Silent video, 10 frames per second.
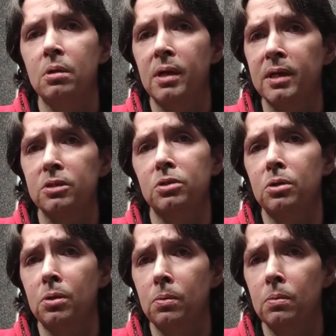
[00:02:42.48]
next
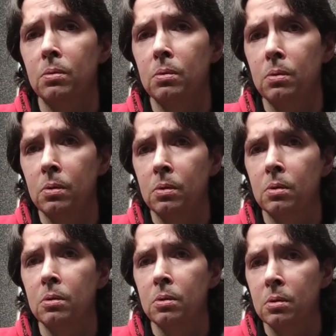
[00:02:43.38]
note.
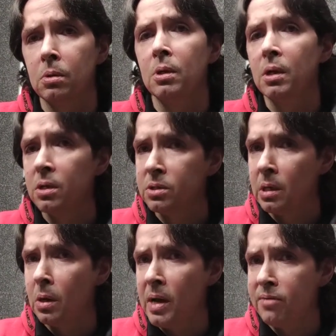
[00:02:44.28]

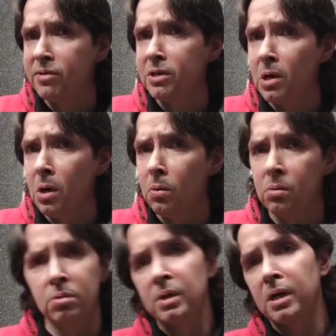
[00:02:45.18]
So every note
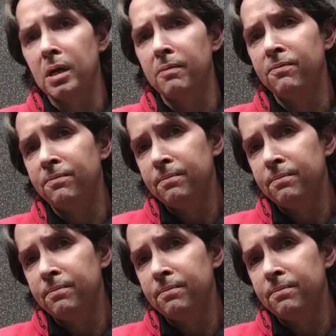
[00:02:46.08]
you're going to